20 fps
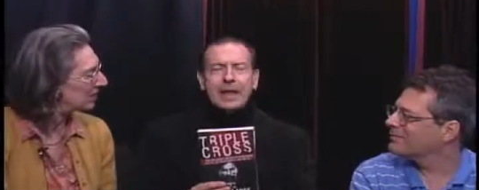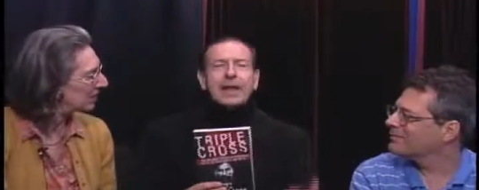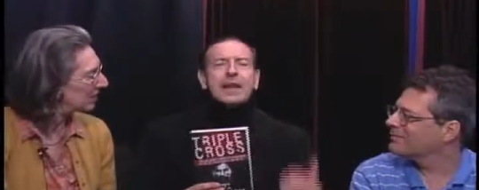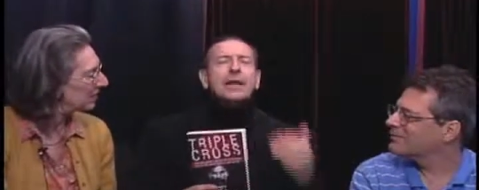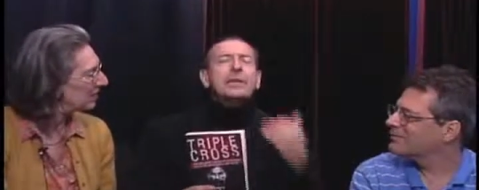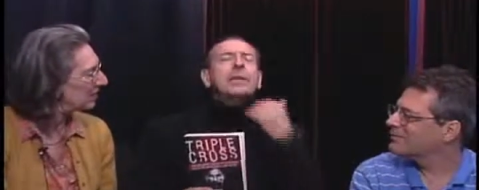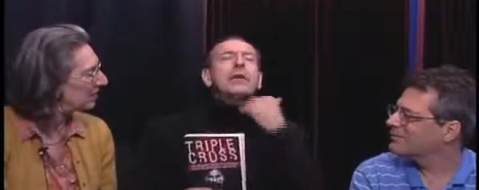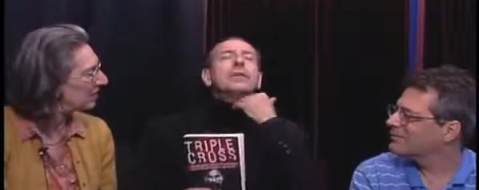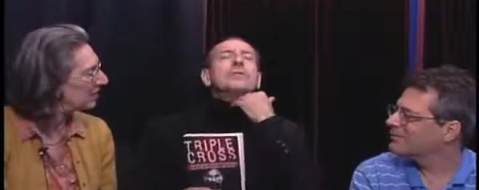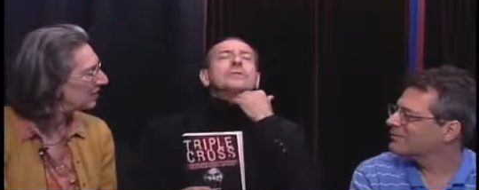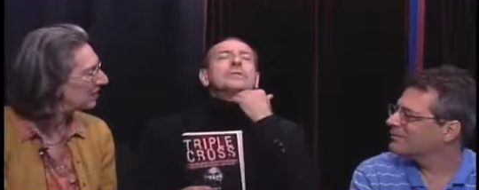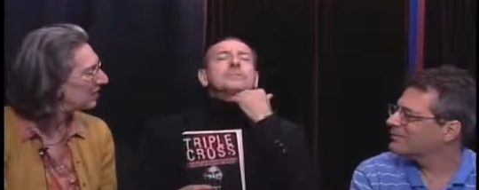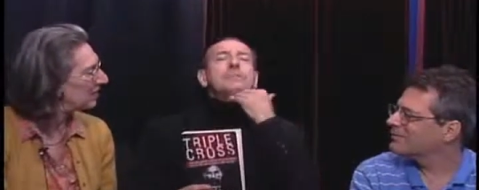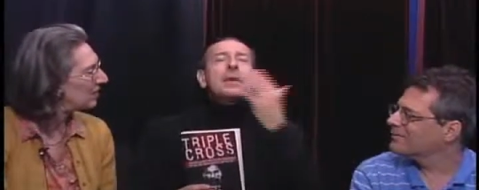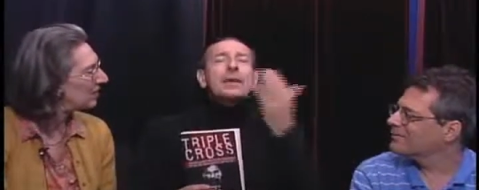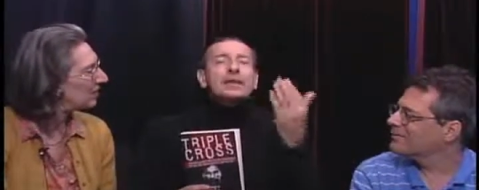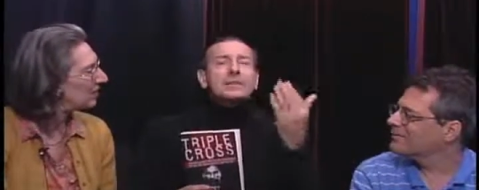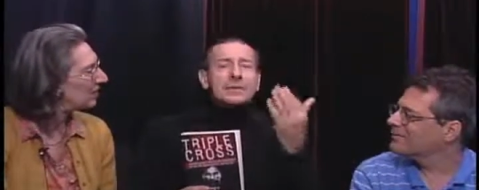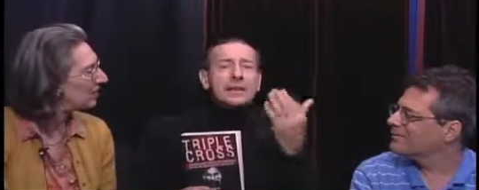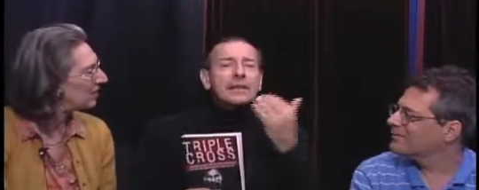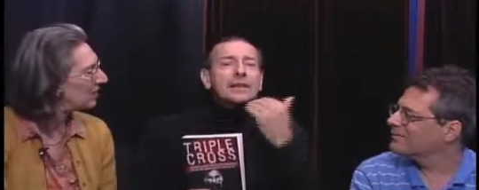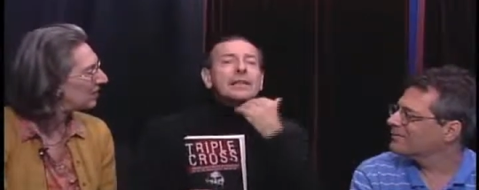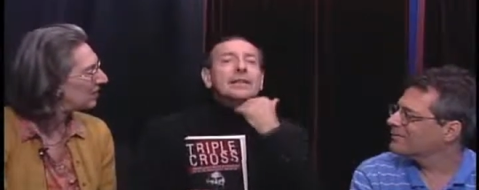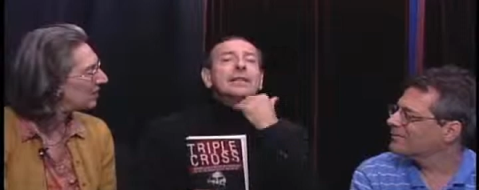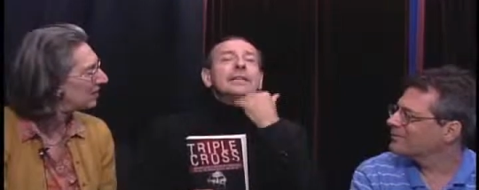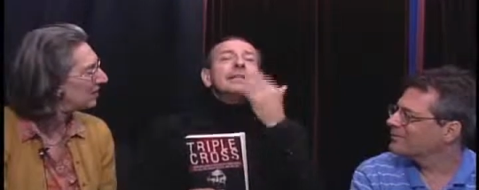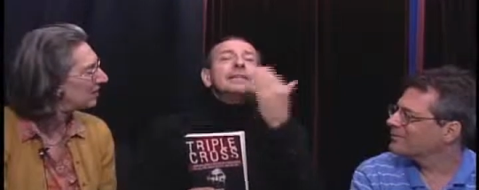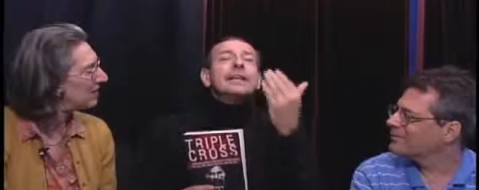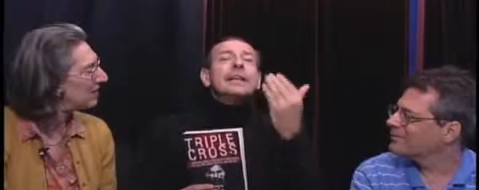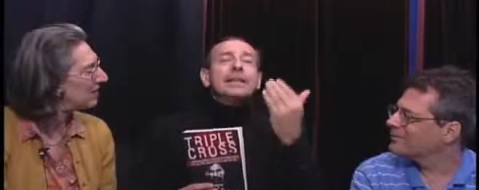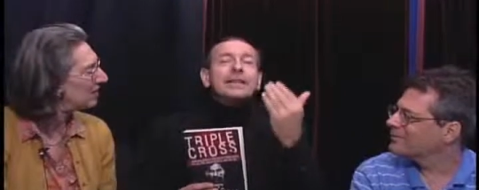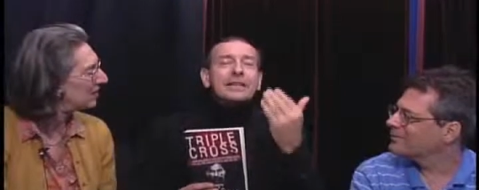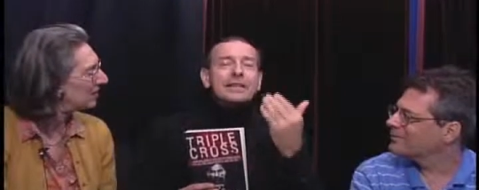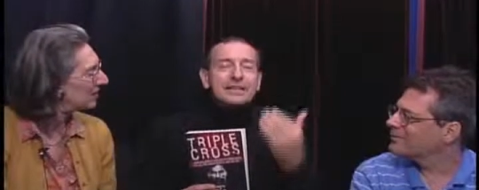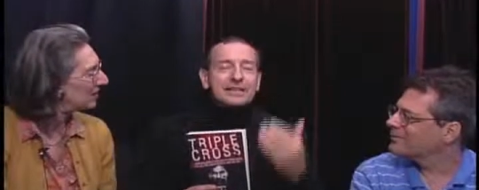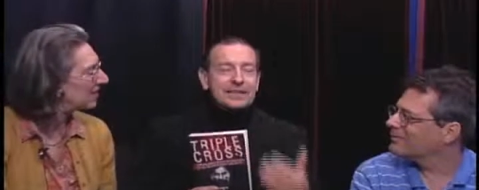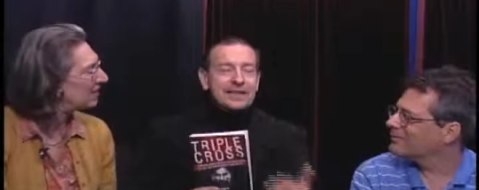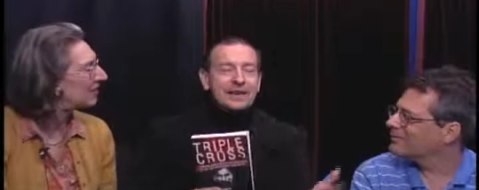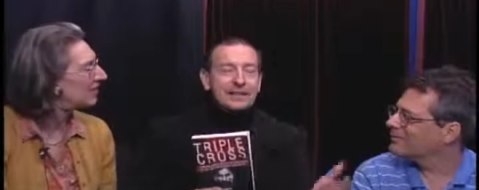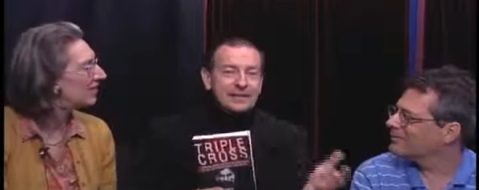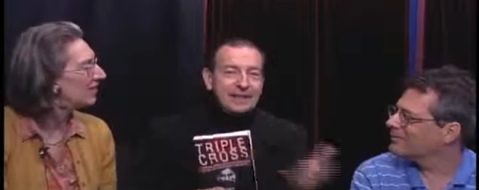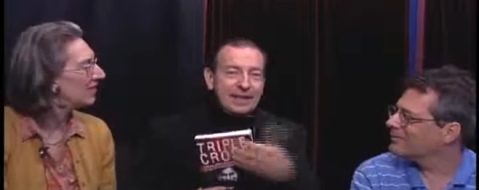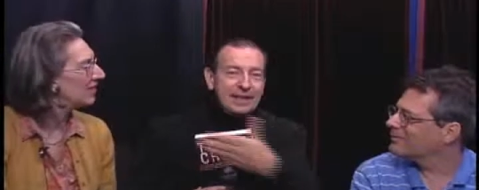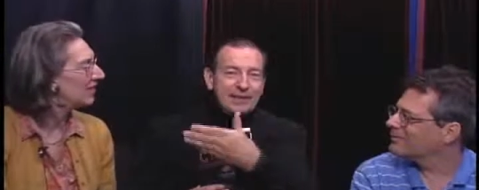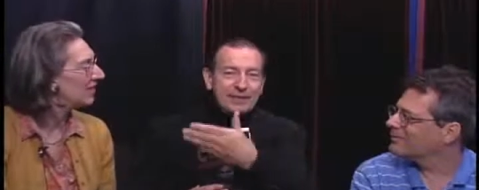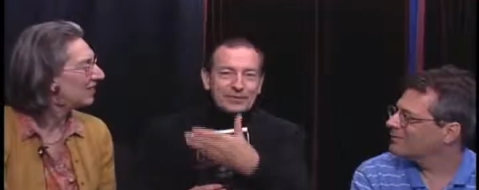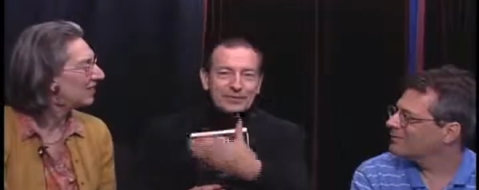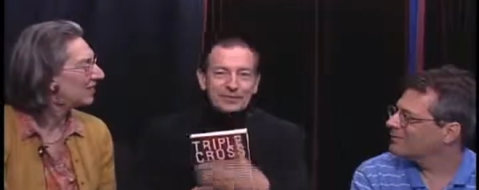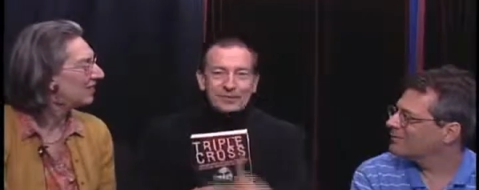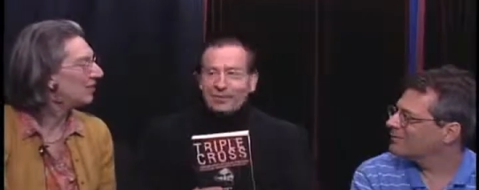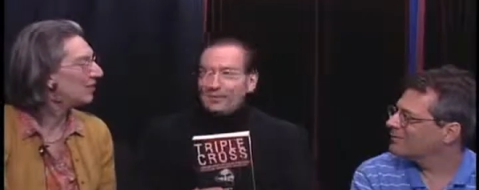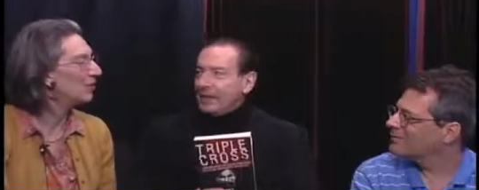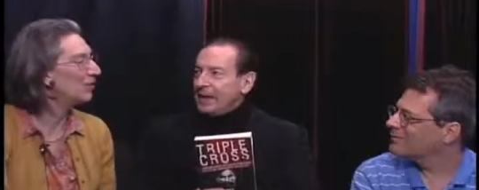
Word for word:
Speaker 1: And he goes basically like this and leaves.